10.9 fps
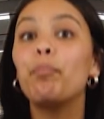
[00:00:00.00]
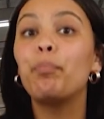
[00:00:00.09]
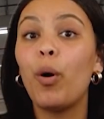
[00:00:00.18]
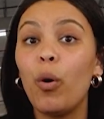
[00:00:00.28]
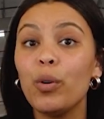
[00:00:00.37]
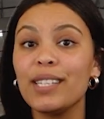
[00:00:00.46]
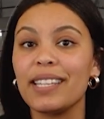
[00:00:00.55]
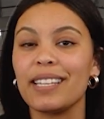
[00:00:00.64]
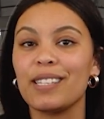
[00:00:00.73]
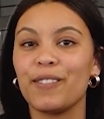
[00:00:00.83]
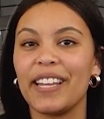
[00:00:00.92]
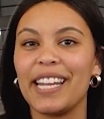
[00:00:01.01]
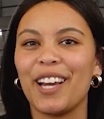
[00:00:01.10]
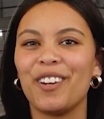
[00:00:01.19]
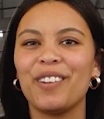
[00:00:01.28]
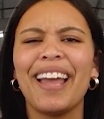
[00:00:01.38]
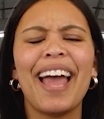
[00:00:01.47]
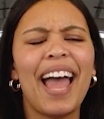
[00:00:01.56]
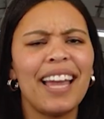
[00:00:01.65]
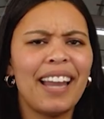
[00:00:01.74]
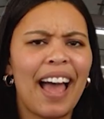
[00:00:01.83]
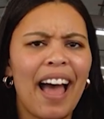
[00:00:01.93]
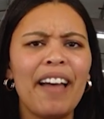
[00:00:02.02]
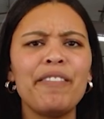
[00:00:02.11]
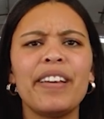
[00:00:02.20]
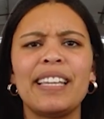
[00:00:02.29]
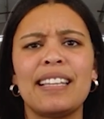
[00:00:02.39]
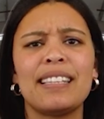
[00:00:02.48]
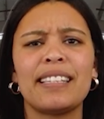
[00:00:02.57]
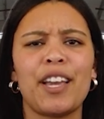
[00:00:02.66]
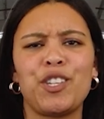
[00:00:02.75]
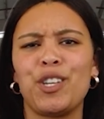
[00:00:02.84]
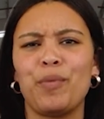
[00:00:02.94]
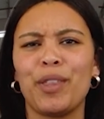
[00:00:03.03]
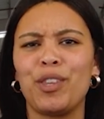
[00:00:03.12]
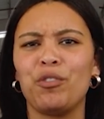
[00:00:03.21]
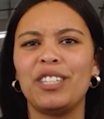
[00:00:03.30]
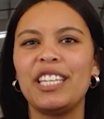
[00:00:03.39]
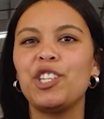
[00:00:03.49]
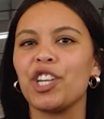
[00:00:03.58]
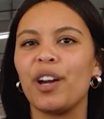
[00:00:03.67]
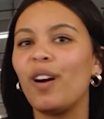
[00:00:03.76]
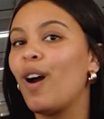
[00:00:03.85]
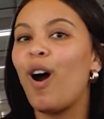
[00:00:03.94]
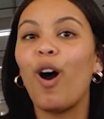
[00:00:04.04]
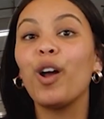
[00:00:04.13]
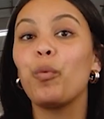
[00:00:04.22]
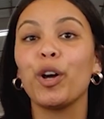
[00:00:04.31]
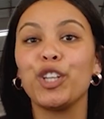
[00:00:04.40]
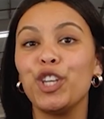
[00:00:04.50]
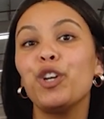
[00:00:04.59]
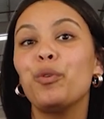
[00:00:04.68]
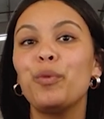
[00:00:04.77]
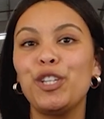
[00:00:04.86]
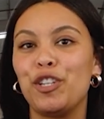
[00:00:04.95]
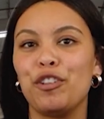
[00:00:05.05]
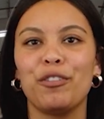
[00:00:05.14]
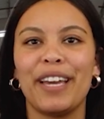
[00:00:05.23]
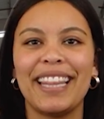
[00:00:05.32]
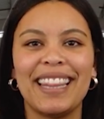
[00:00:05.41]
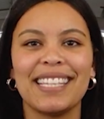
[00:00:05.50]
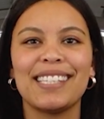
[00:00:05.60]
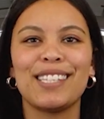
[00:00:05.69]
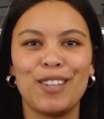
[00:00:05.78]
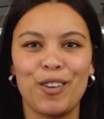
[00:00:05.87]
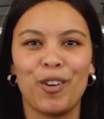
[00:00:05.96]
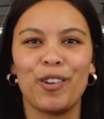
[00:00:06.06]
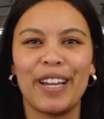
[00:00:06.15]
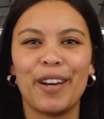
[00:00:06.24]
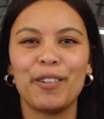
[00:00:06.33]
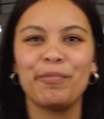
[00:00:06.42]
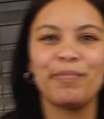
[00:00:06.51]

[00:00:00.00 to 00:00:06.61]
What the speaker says: Pause this video and have a discussion with your teacher on what you would do in this scenario.